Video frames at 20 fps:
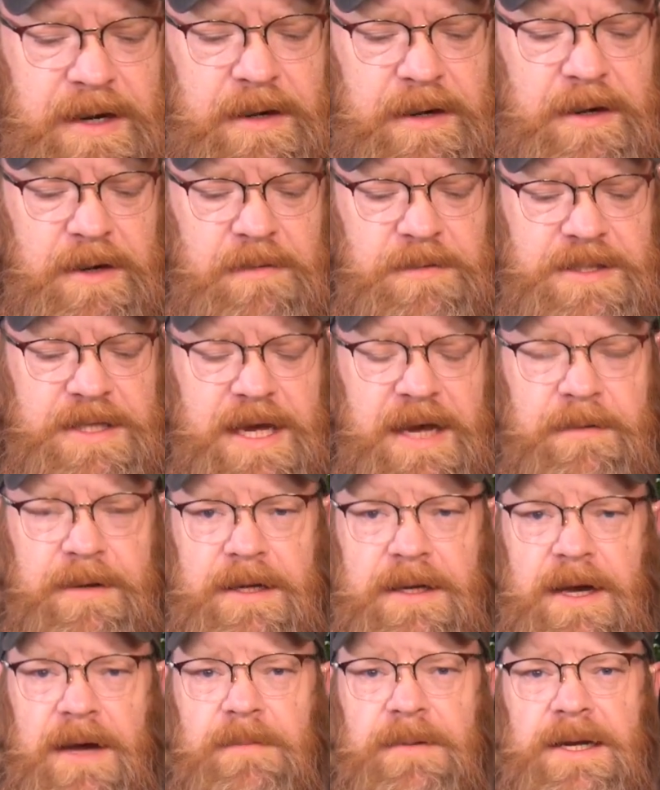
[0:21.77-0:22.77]
Bearing Arms Cam
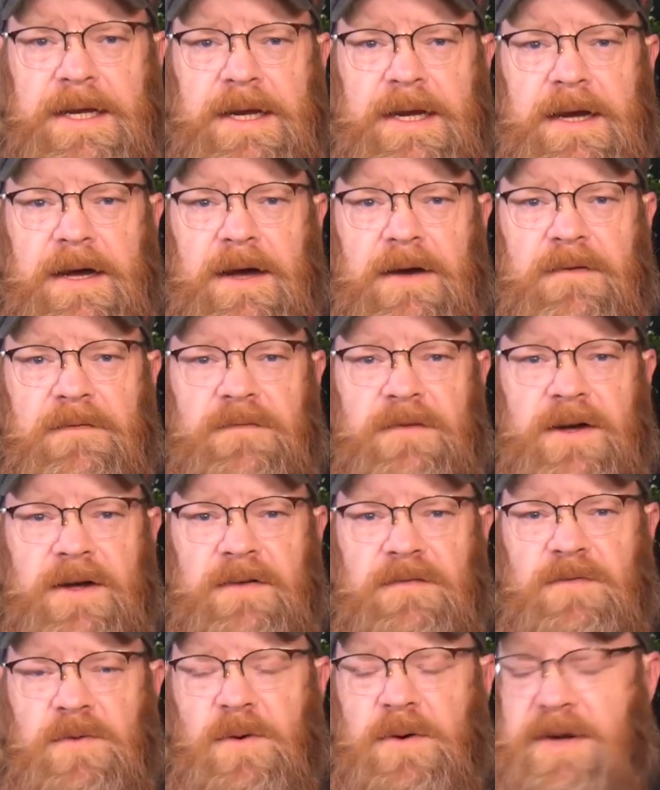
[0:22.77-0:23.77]
and Company of
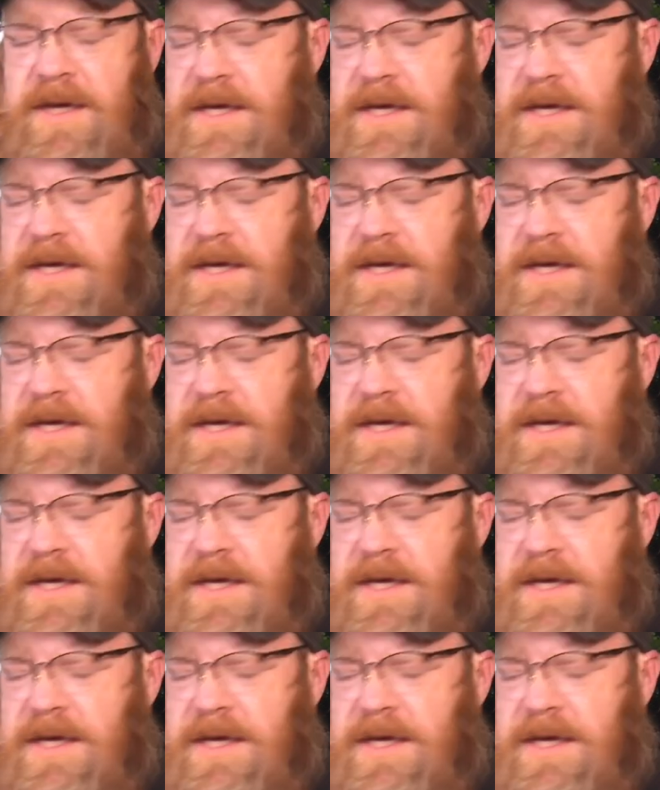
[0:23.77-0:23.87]
uh,